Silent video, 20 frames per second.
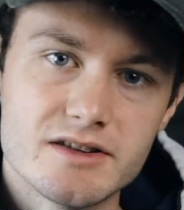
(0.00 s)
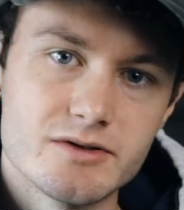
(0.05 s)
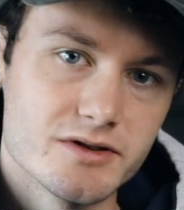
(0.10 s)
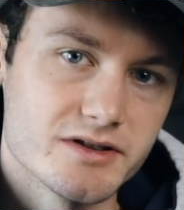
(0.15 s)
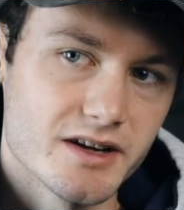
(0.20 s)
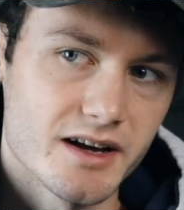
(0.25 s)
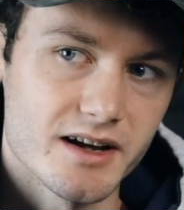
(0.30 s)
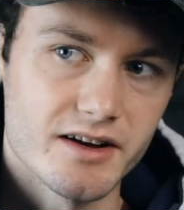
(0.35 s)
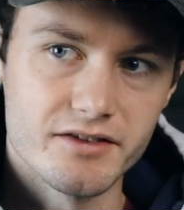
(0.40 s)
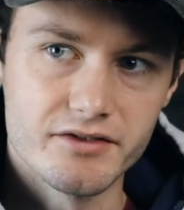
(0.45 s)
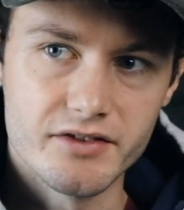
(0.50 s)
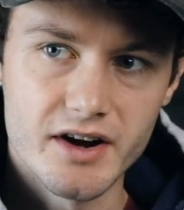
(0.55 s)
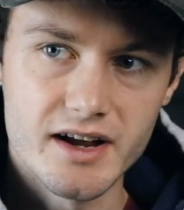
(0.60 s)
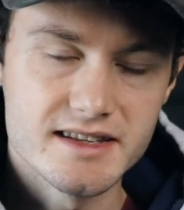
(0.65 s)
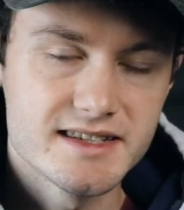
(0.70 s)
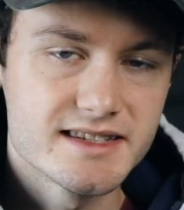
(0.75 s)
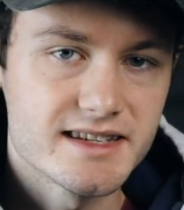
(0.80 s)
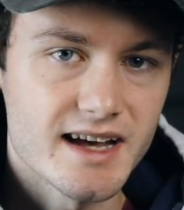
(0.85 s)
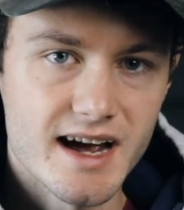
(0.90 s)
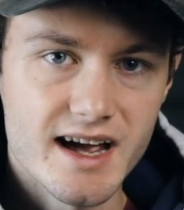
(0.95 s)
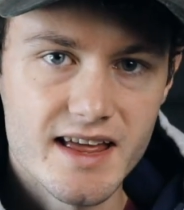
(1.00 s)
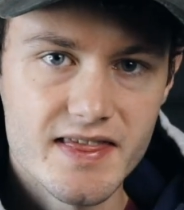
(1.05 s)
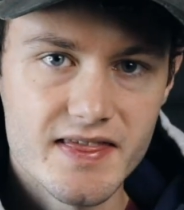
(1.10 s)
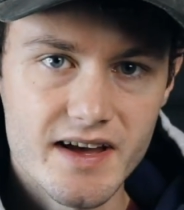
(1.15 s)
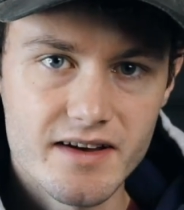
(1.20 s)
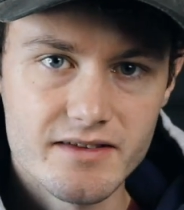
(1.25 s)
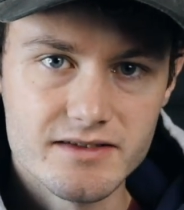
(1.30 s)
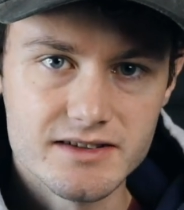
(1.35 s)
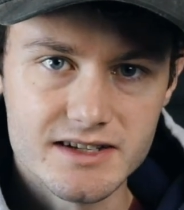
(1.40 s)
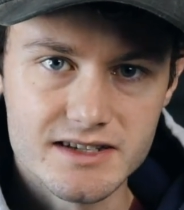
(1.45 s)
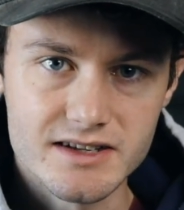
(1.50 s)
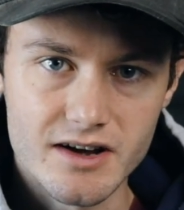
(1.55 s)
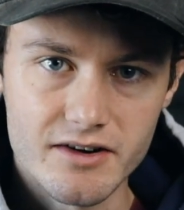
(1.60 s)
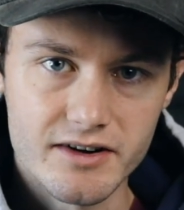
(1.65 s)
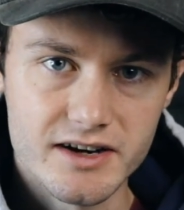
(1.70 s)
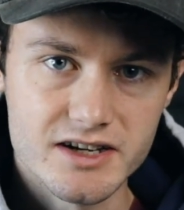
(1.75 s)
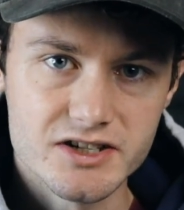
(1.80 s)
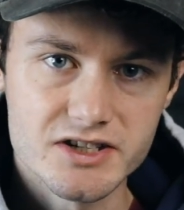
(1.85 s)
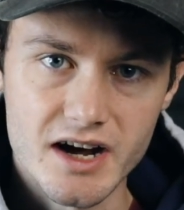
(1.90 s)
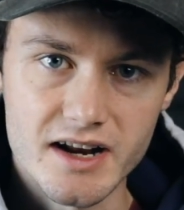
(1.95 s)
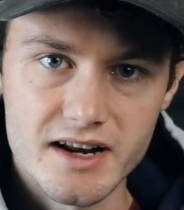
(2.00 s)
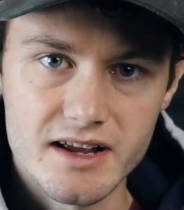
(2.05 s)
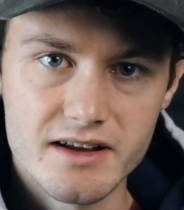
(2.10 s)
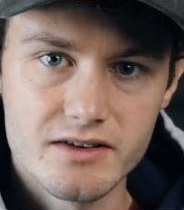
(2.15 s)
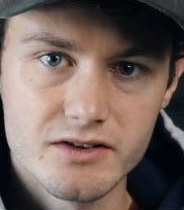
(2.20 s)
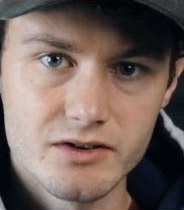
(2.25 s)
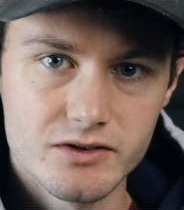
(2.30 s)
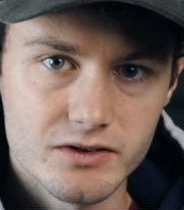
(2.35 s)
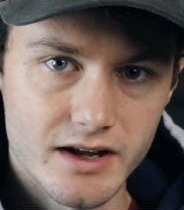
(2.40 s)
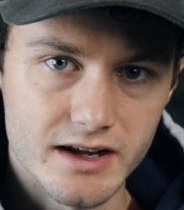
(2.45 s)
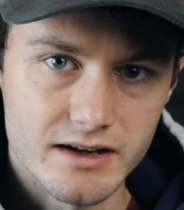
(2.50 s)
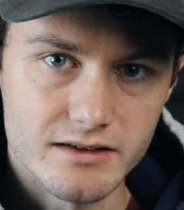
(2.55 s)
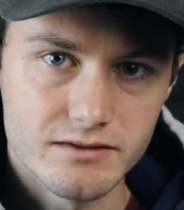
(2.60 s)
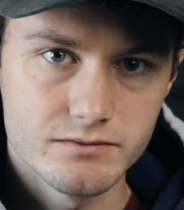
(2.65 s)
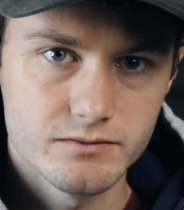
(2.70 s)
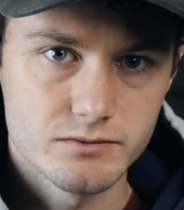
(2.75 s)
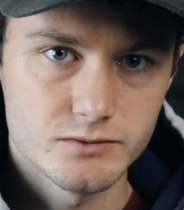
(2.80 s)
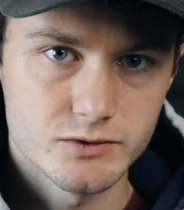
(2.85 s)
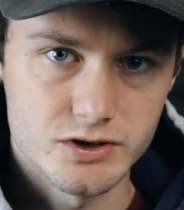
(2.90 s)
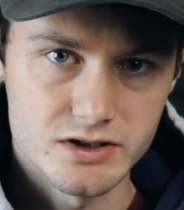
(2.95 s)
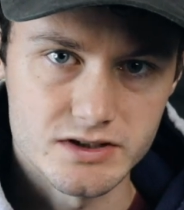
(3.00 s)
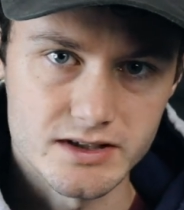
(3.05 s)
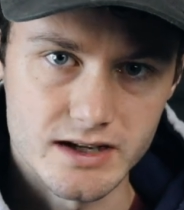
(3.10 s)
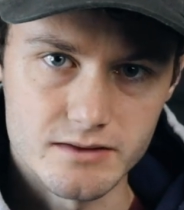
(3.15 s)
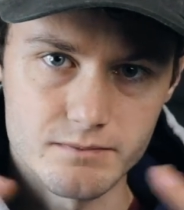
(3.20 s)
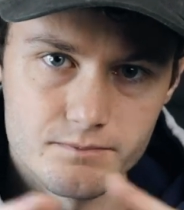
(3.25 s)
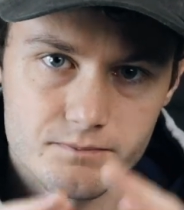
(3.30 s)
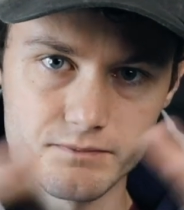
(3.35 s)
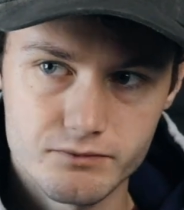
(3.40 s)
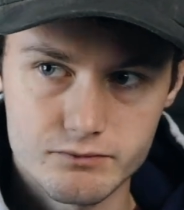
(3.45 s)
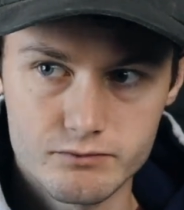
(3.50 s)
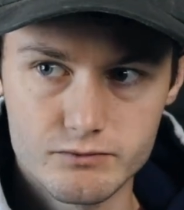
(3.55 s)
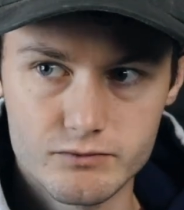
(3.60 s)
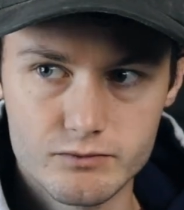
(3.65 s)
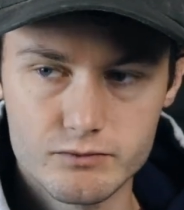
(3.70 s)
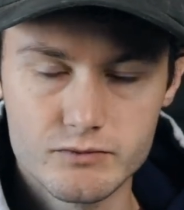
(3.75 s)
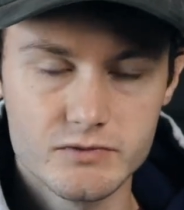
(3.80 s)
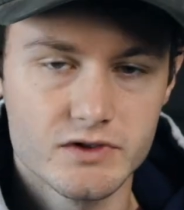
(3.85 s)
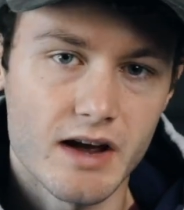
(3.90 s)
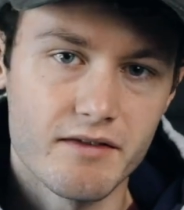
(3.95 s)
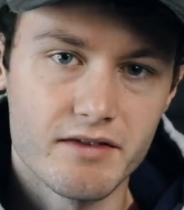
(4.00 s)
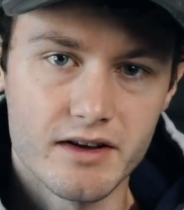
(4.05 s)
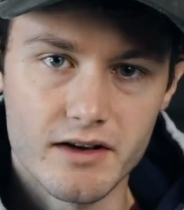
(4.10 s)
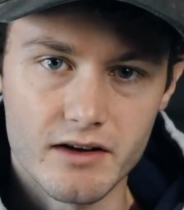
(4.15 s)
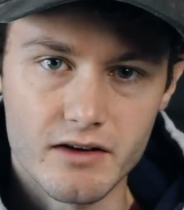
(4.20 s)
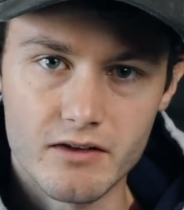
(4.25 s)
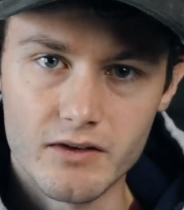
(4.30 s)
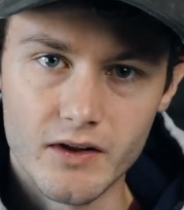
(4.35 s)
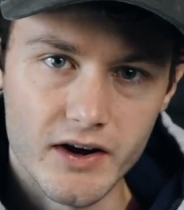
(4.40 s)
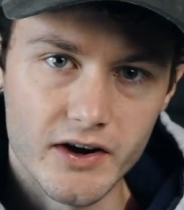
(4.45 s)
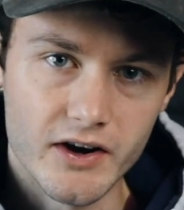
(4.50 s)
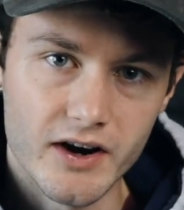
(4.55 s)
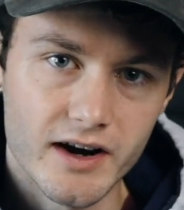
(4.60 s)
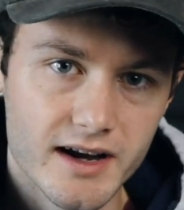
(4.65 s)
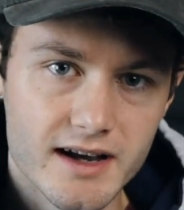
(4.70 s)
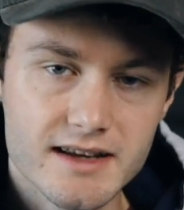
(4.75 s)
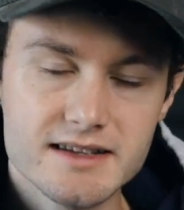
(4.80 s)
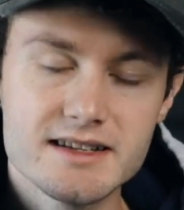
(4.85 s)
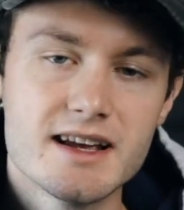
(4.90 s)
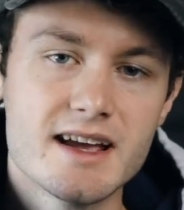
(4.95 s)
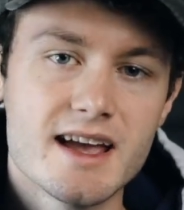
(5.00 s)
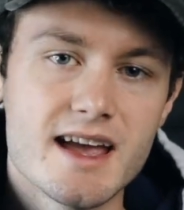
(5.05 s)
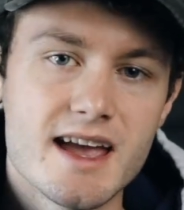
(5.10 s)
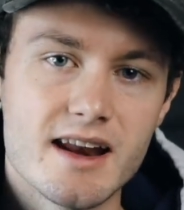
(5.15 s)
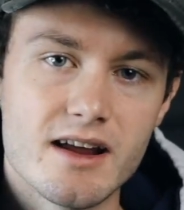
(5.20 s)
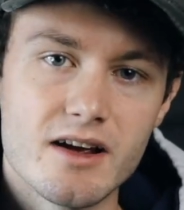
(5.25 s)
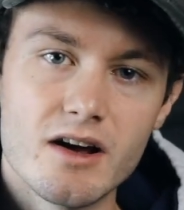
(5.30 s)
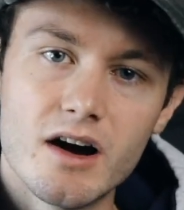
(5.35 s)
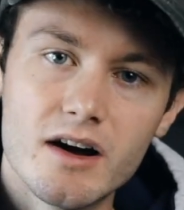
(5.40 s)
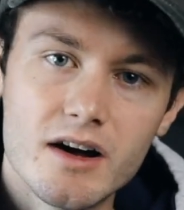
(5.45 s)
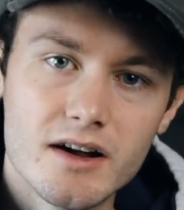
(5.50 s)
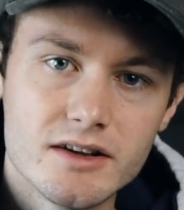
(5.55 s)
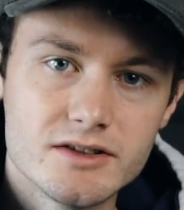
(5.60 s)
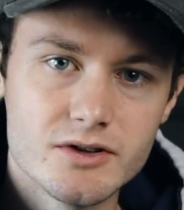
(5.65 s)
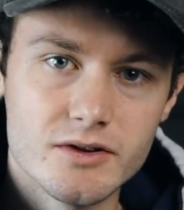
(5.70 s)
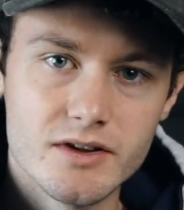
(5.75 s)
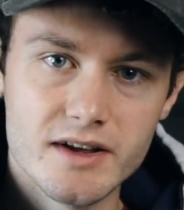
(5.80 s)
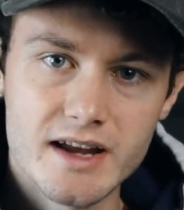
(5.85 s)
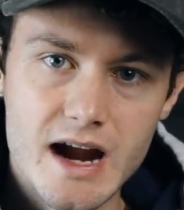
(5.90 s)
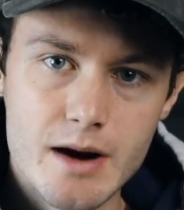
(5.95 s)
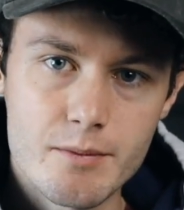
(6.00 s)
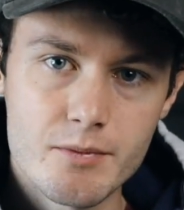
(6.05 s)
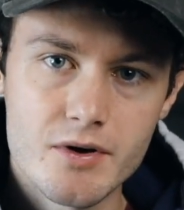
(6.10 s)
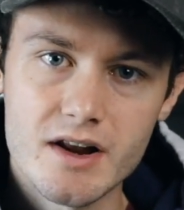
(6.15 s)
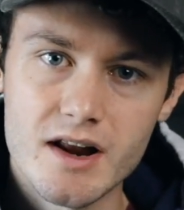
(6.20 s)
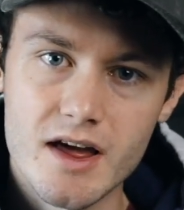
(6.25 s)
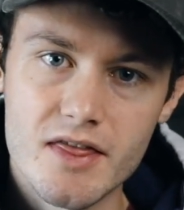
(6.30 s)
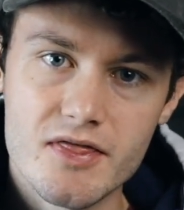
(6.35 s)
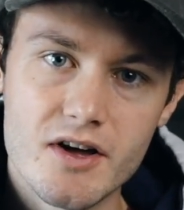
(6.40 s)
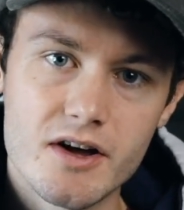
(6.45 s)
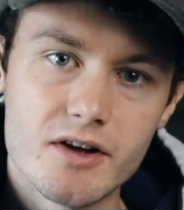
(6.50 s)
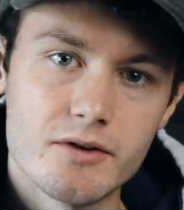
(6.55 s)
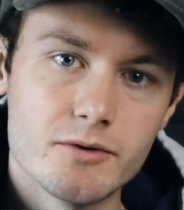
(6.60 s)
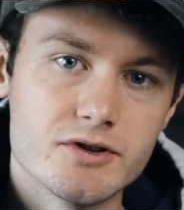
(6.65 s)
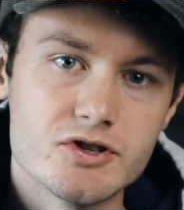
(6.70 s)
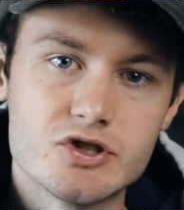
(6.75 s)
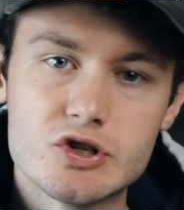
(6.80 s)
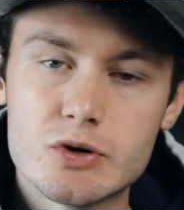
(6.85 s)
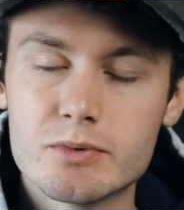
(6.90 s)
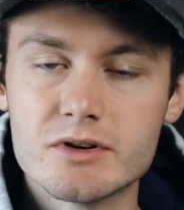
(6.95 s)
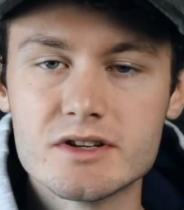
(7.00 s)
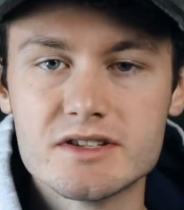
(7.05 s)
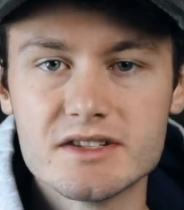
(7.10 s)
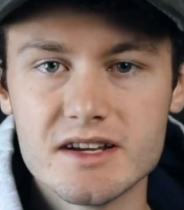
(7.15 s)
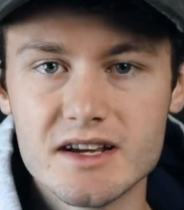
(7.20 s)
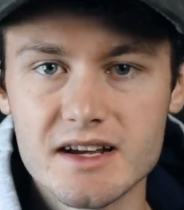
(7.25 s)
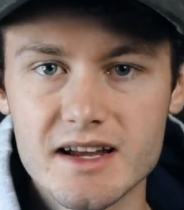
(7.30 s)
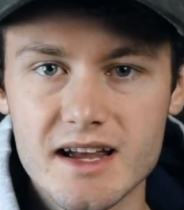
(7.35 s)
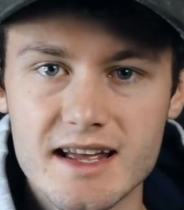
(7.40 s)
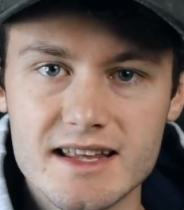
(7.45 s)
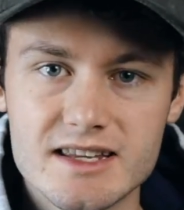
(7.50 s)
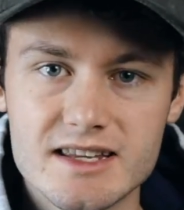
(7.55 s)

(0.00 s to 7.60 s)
there's like a red sign that was just already shining, like just like having a glare, I guess, and it got onto the camera, and I thought it was super sick,